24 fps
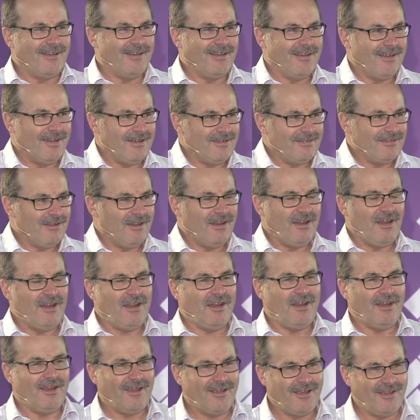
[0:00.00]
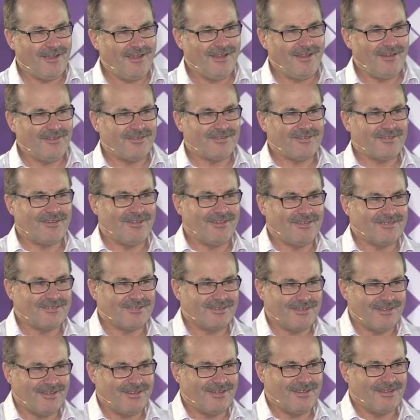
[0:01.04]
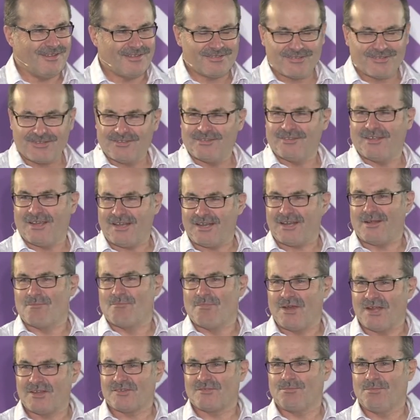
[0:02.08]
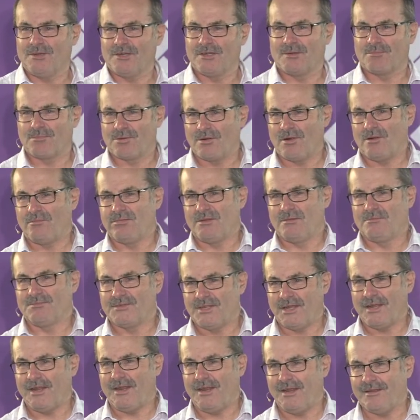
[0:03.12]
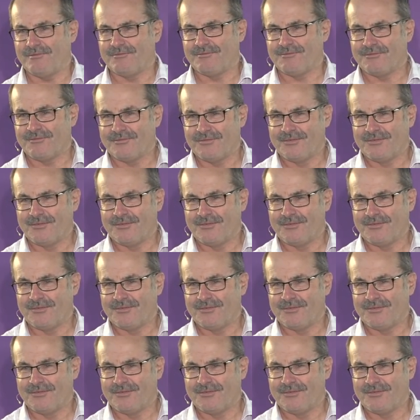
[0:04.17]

and he says, isn't that a much better problem to have?